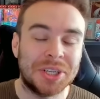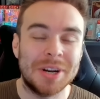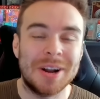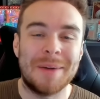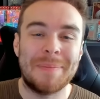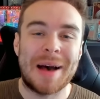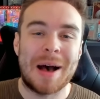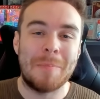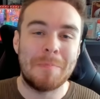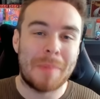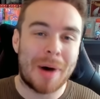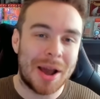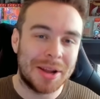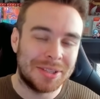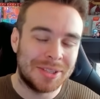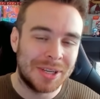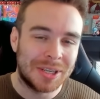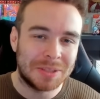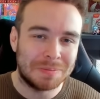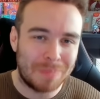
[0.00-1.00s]
about
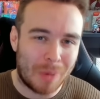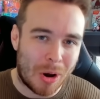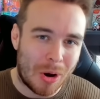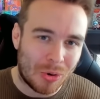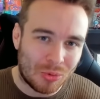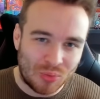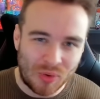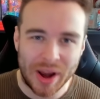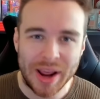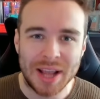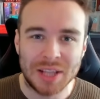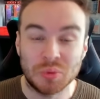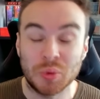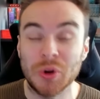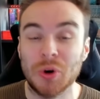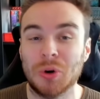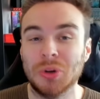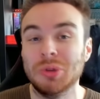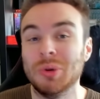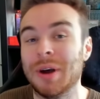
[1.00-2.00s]
Mightiest Mark raids.
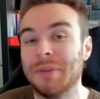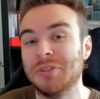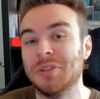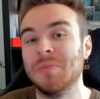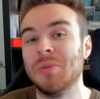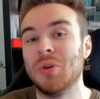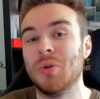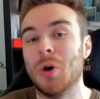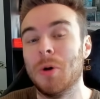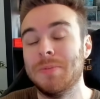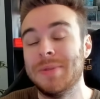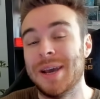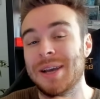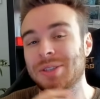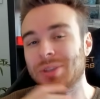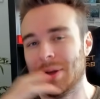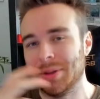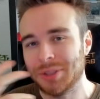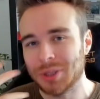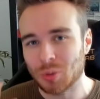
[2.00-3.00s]
We also have some new
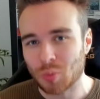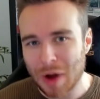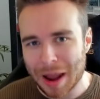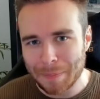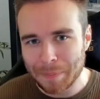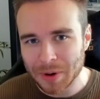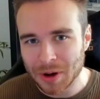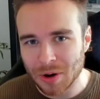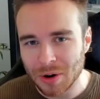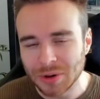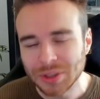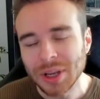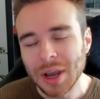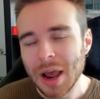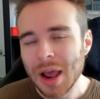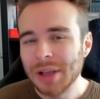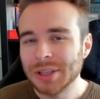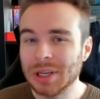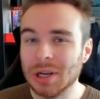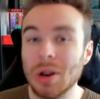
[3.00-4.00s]
updates on Terrapagos.
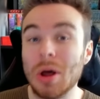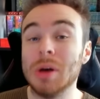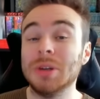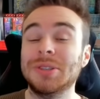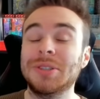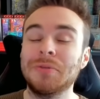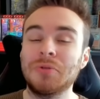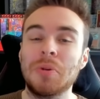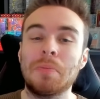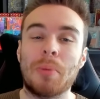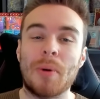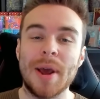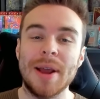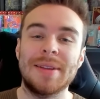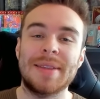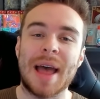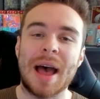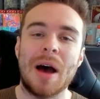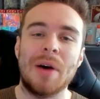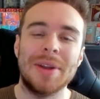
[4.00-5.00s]
So a lot of stuff to
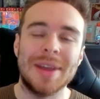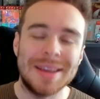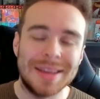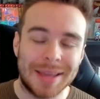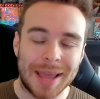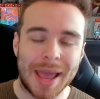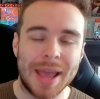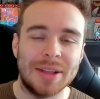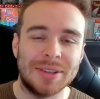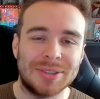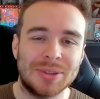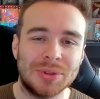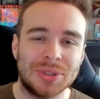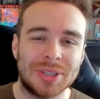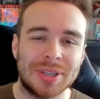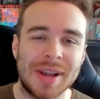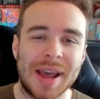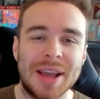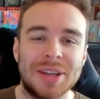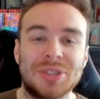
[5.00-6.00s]
break down and get into
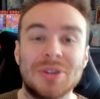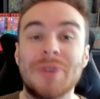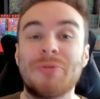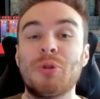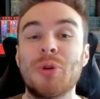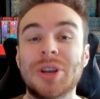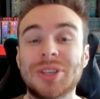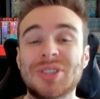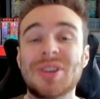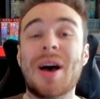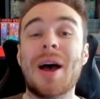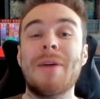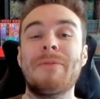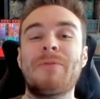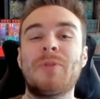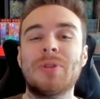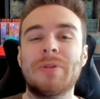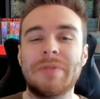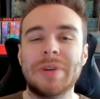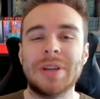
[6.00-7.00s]
today. So if you're
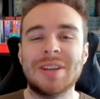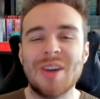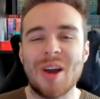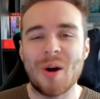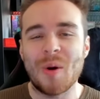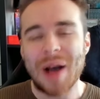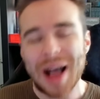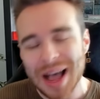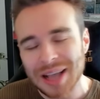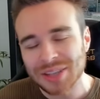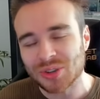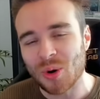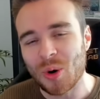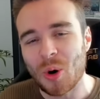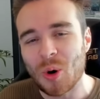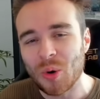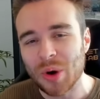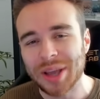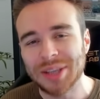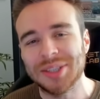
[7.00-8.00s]
excited for the video, as
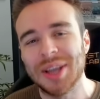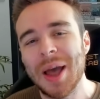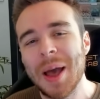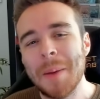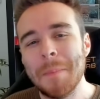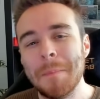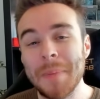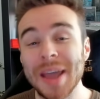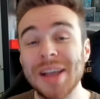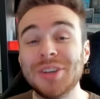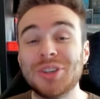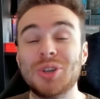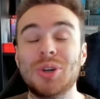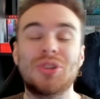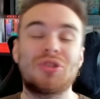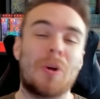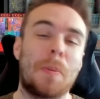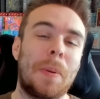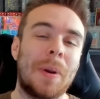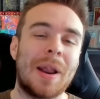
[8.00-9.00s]
always, make
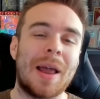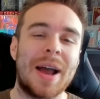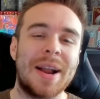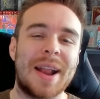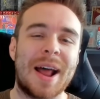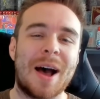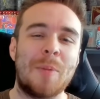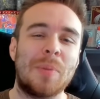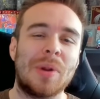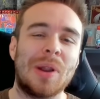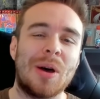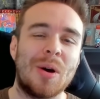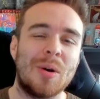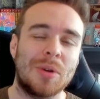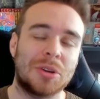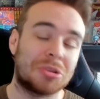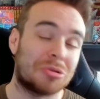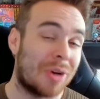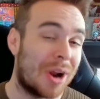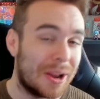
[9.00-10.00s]
sure to drop a like down below.
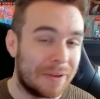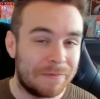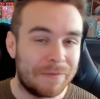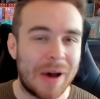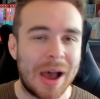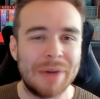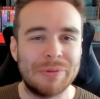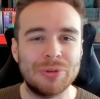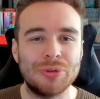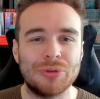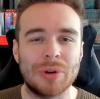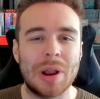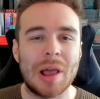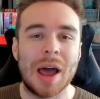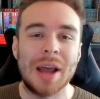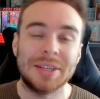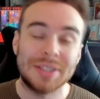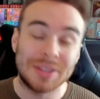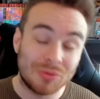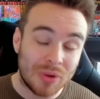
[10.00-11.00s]
Let's try and hit five hundred
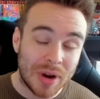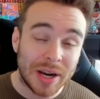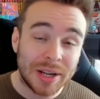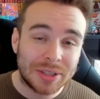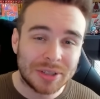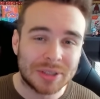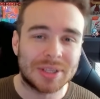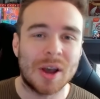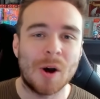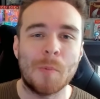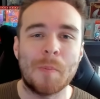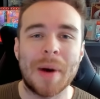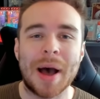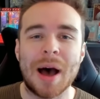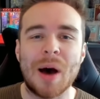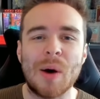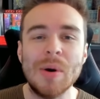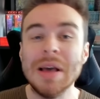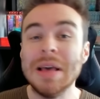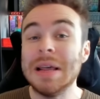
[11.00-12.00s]
likes. It really does help
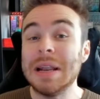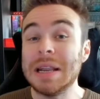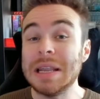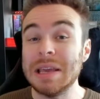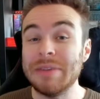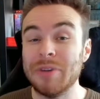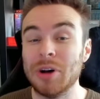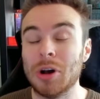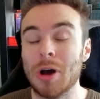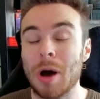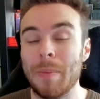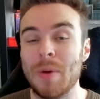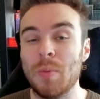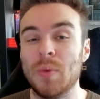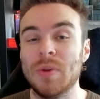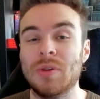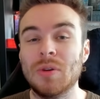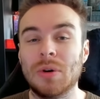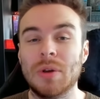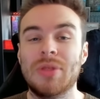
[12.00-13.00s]
out. Leave a
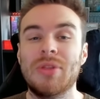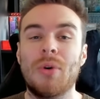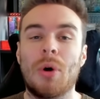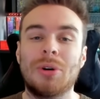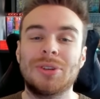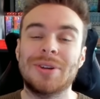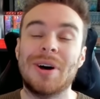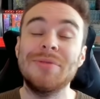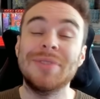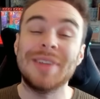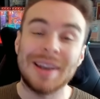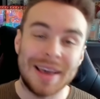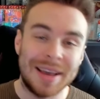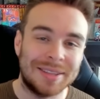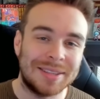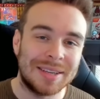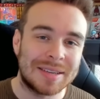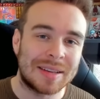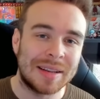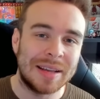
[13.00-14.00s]
comment with your thoughts on the
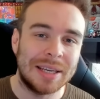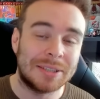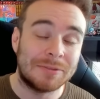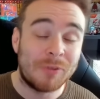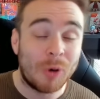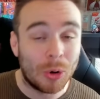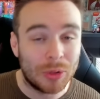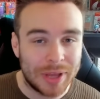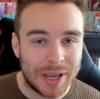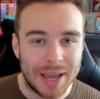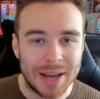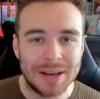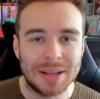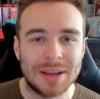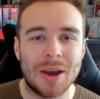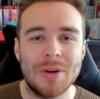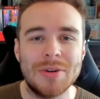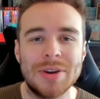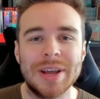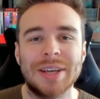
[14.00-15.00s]
latest leaks for the
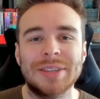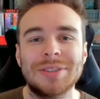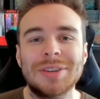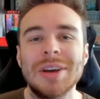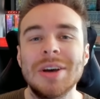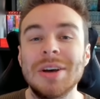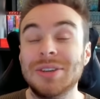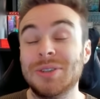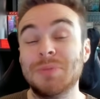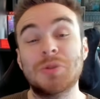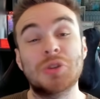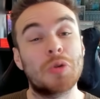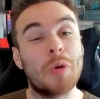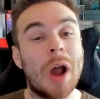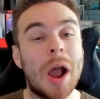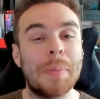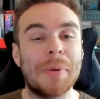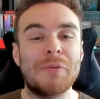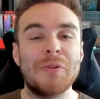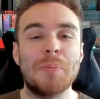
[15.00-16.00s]
Indigo Disk.
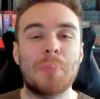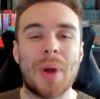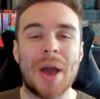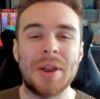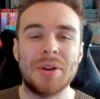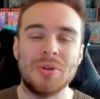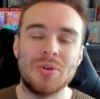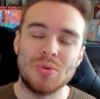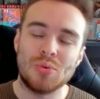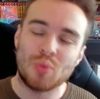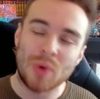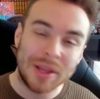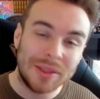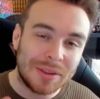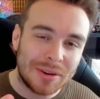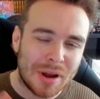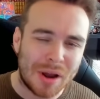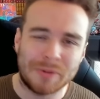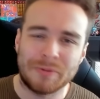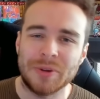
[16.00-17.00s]
Subscribe if you're brand new.
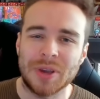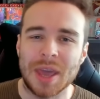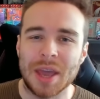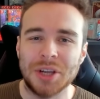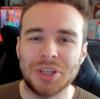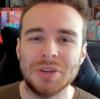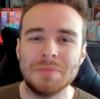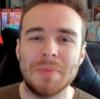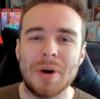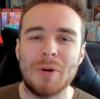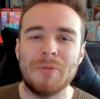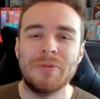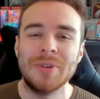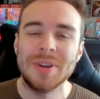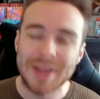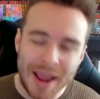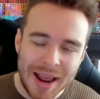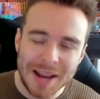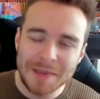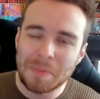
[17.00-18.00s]
Ring the notification bell for
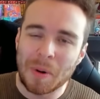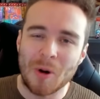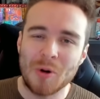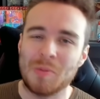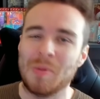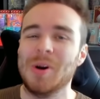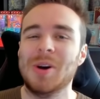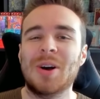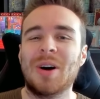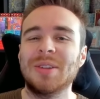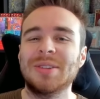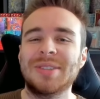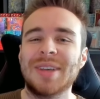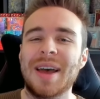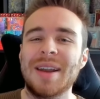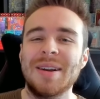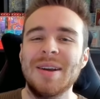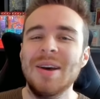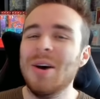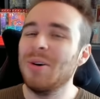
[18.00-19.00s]
daily Pokemon
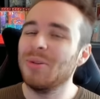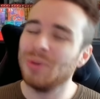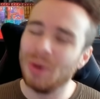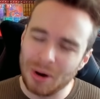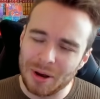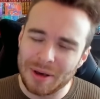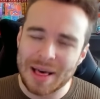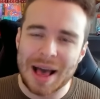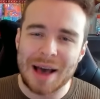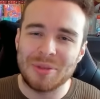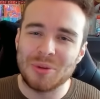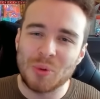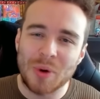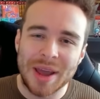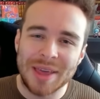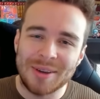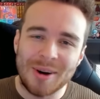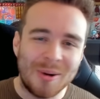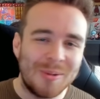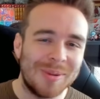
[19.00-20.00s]
content. With all of that out of the
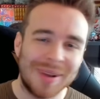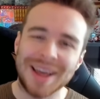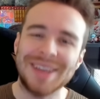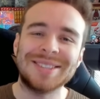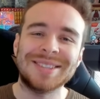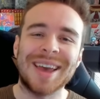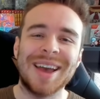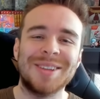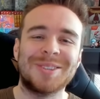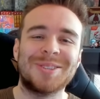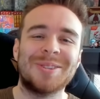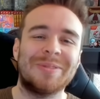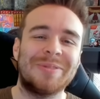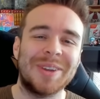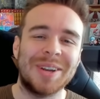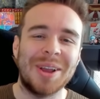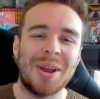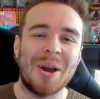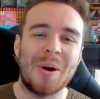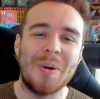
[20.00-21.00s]
way though, let's get into the
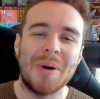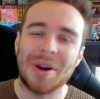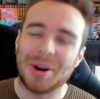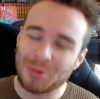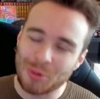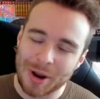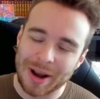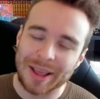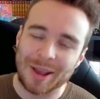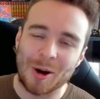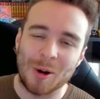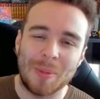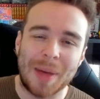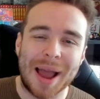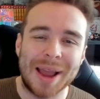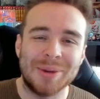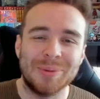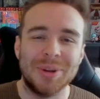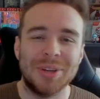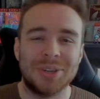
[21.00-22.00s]
video and I really hope
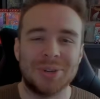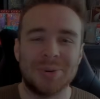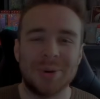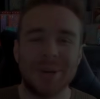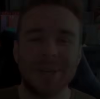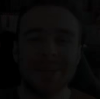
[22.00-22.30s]
that you enjoy. Enjoy.